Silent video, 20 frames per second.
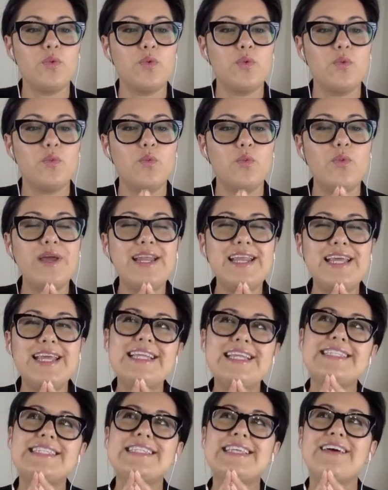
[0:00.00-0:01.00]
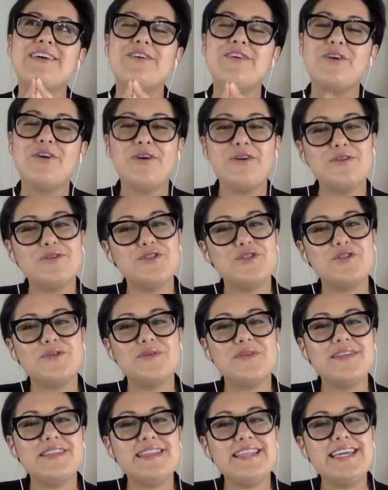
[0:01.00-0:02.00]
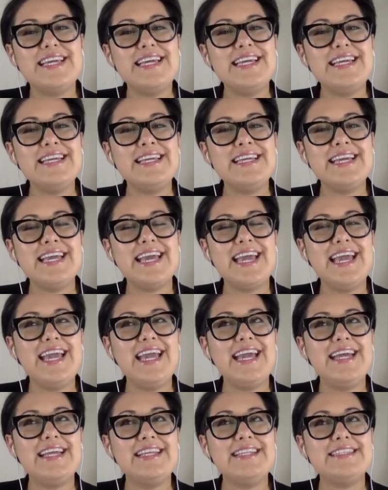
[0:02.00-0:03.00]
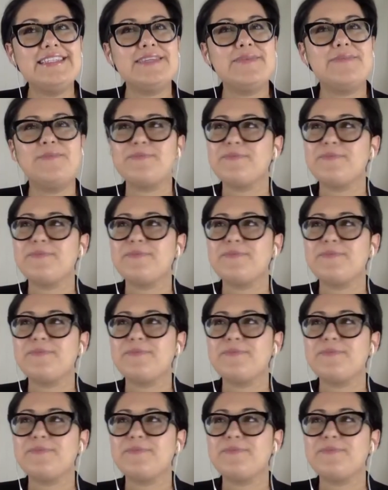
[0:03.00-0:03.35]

When it's a cultural thing, and